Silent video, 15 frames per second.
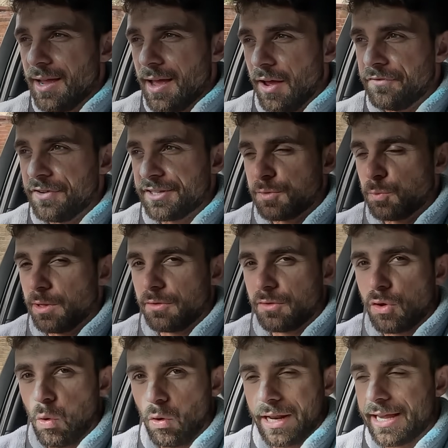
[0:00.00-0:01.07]
are fitted with
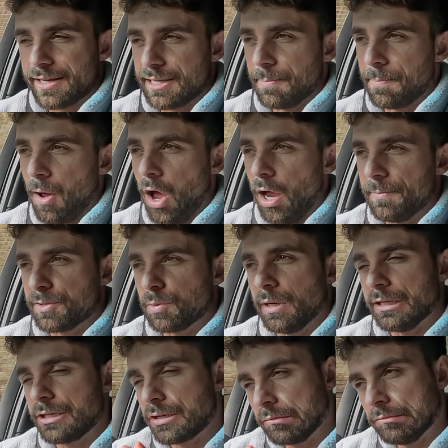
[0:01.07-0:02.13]
quad exit pipes,
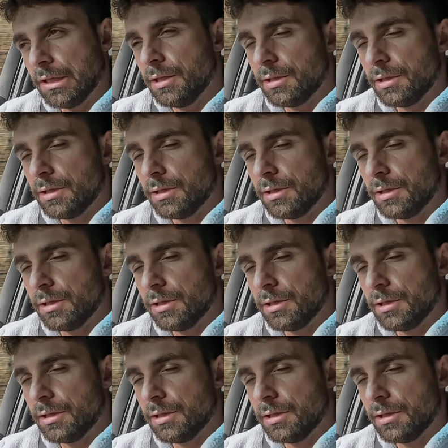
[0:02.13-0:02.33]
which